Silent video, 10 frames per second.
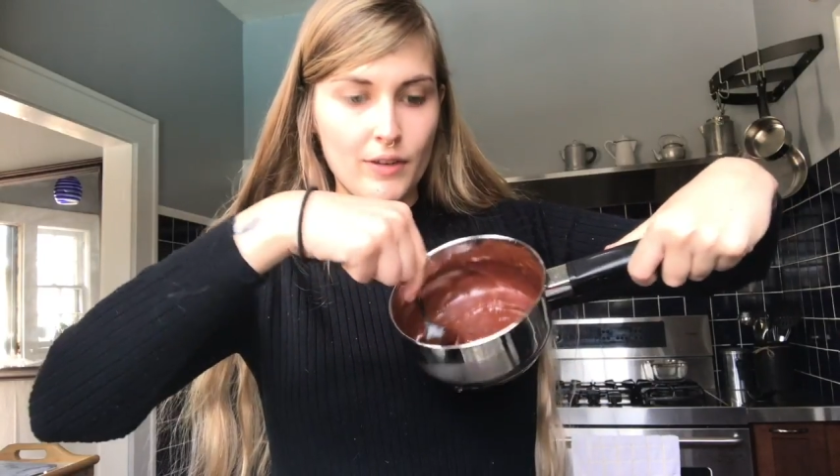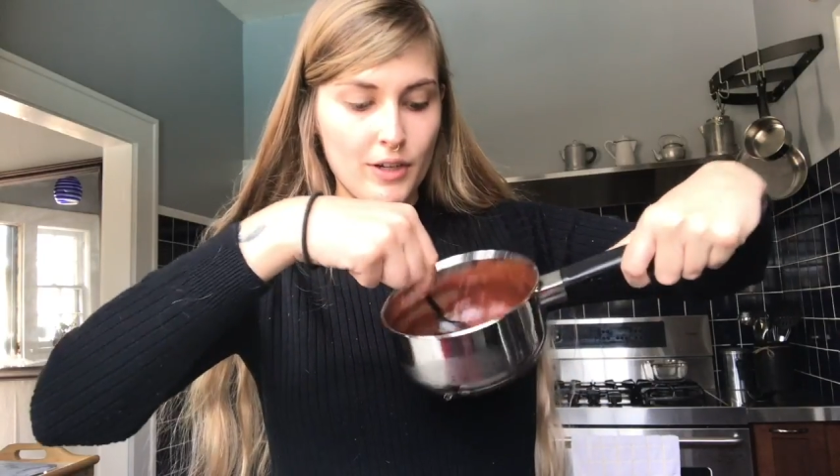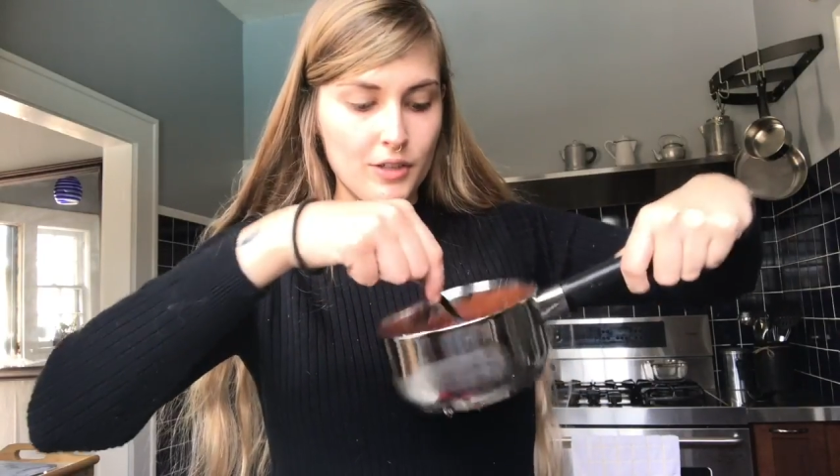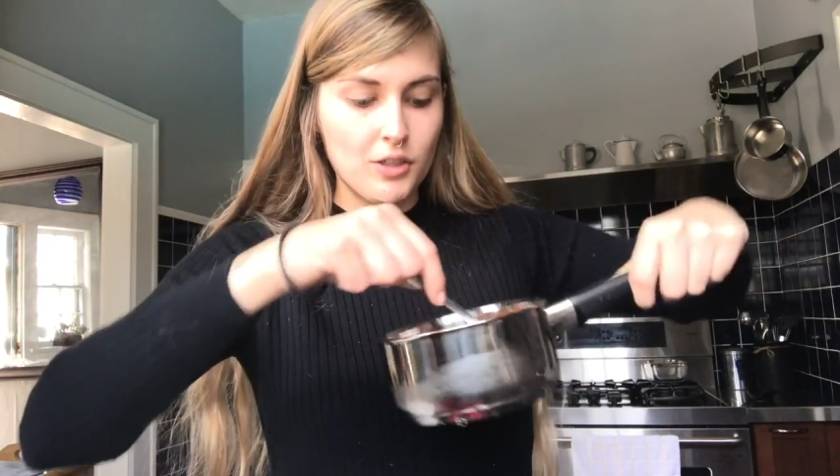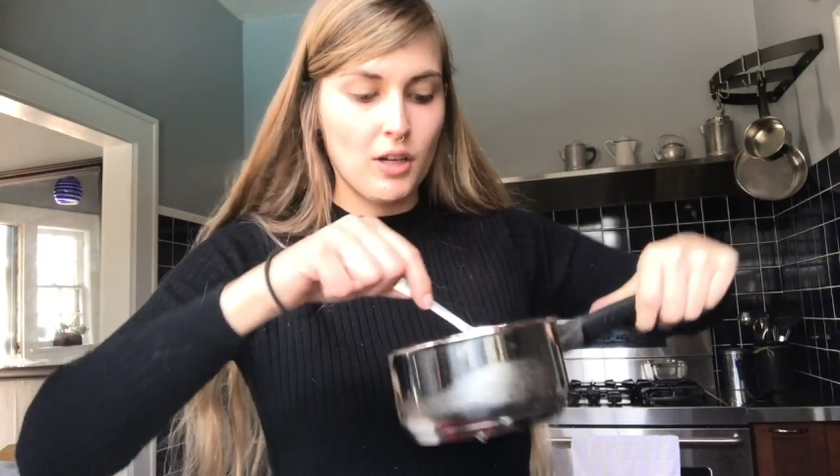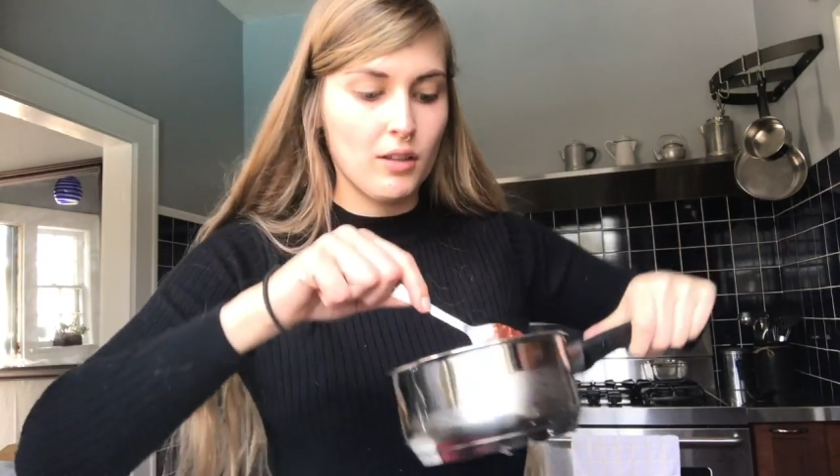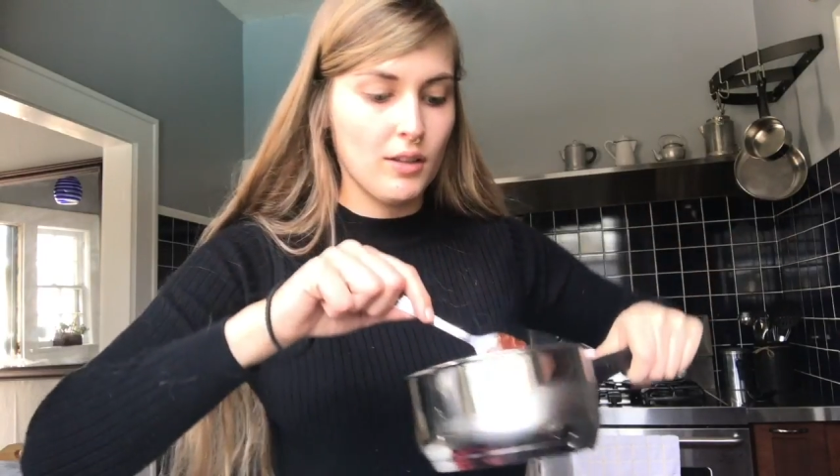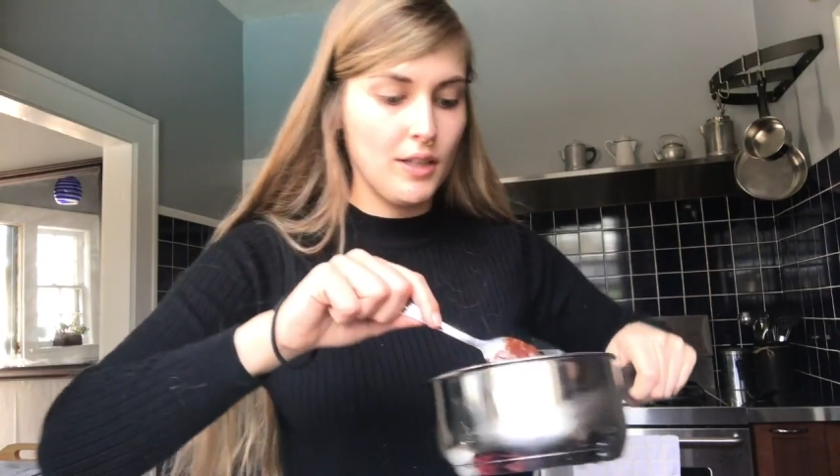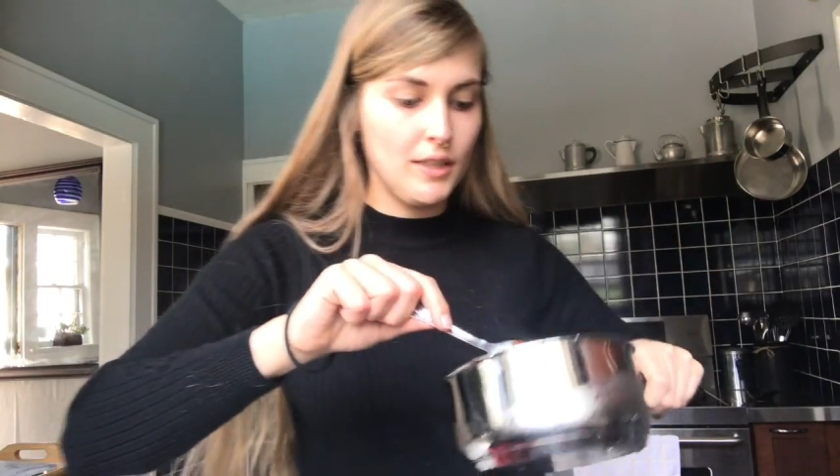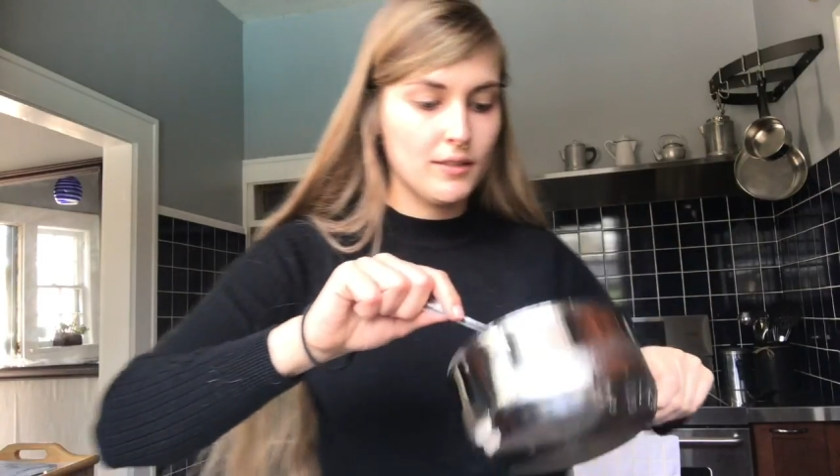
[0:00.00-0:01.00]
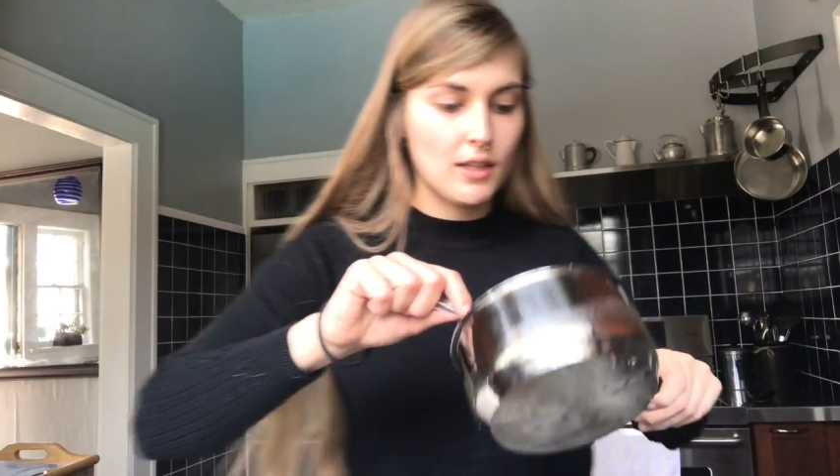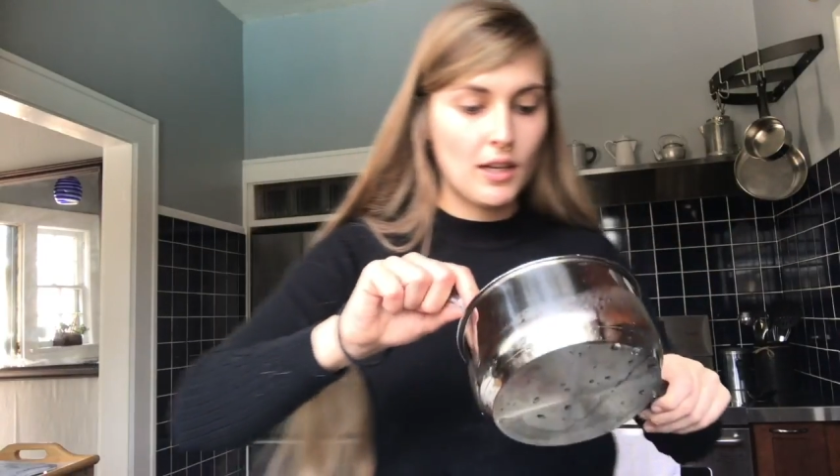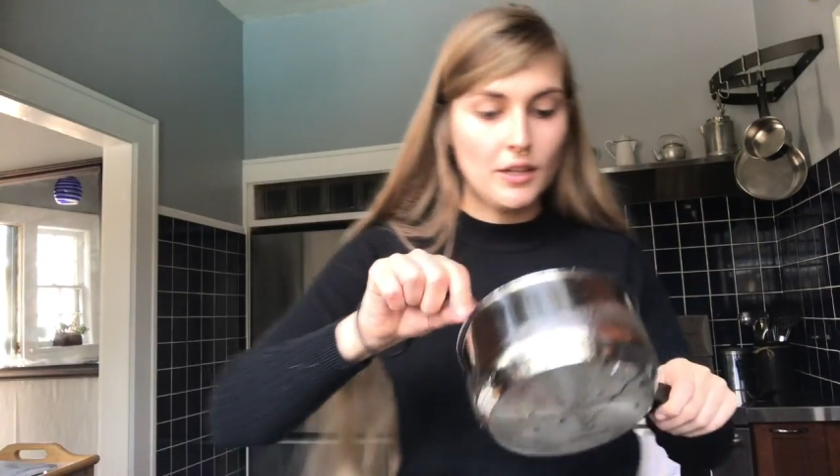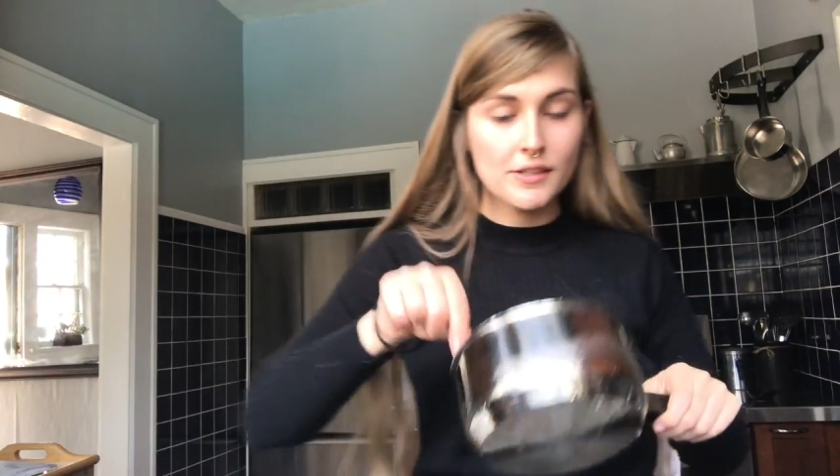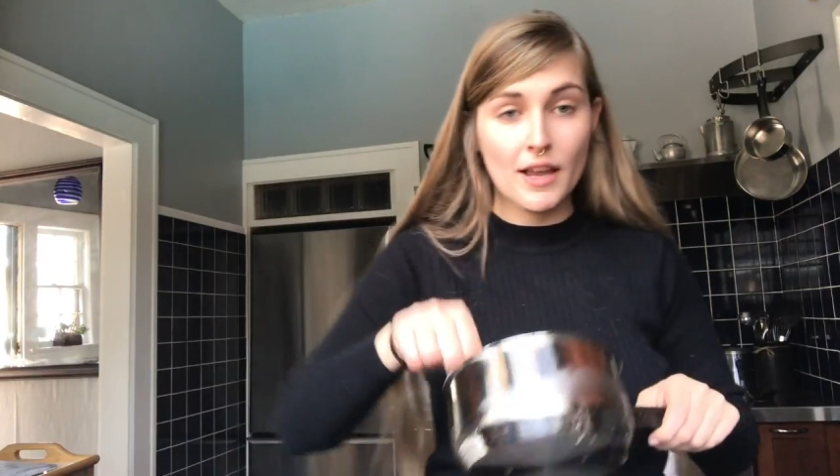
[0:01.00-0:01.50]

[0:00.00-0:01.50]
very chocolatey sauce.